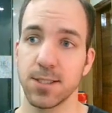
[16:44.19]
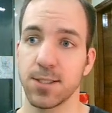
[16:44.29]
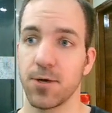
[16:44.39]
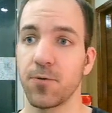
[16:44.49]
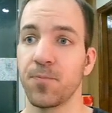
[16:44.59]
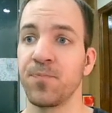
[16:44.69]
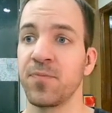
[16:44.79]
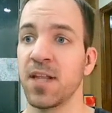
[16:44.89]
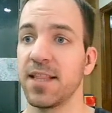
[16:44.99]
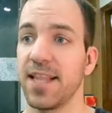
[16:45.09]
So
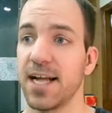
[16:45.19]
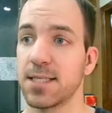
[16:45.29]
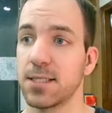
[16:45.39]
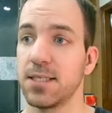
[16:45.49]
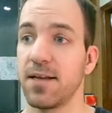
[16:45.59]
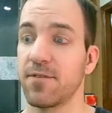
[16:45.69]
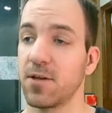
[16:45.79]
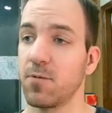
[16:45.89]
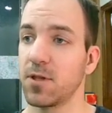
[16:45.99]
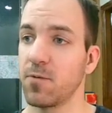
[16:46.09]
that's
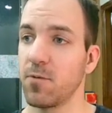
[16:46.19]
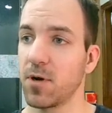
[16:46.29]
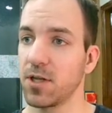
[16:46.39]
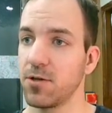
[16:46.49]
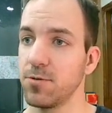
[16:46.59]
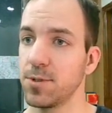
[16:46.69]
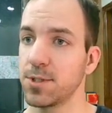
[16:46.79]
definitely one that we want to use.